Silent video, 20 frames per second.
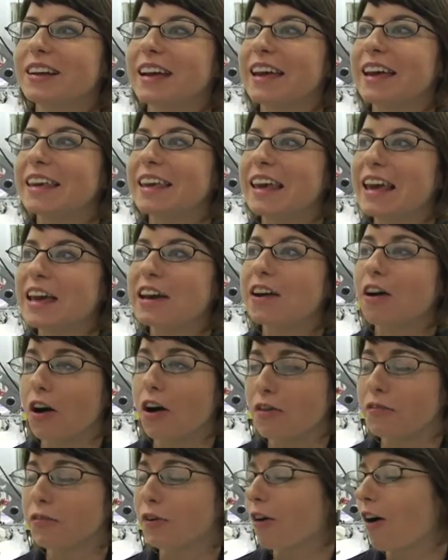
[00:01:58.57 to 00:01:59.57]
a cake
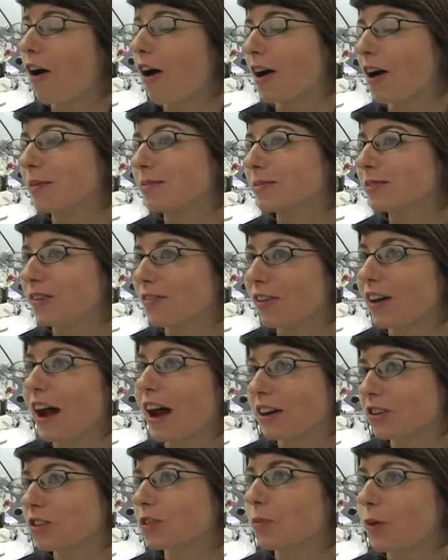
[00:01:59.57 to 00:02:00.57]
of her arm, so they
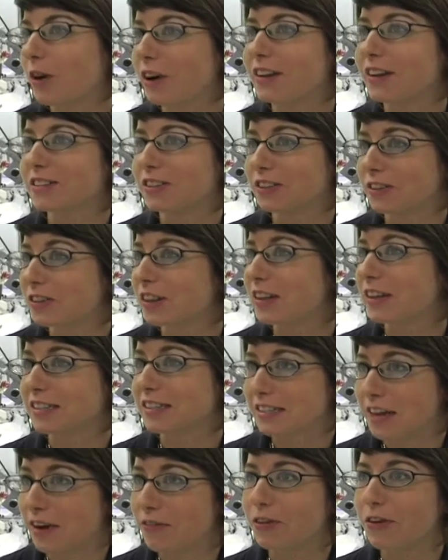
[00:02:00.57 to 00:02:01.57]
actually wanted it to look like a
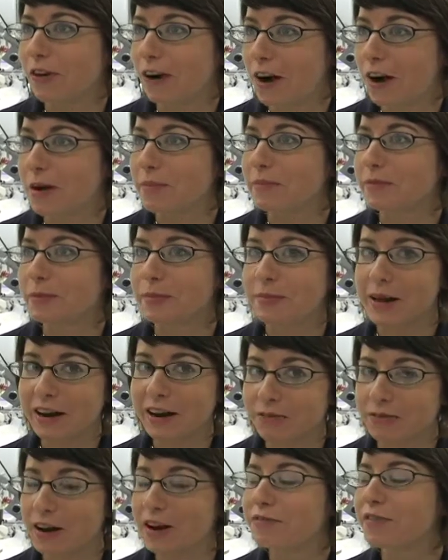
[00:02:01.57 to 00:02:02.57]
severed arm, and we made
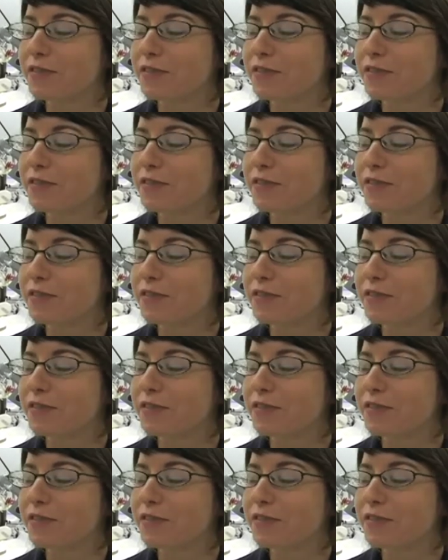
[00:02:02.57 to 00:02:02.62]
it red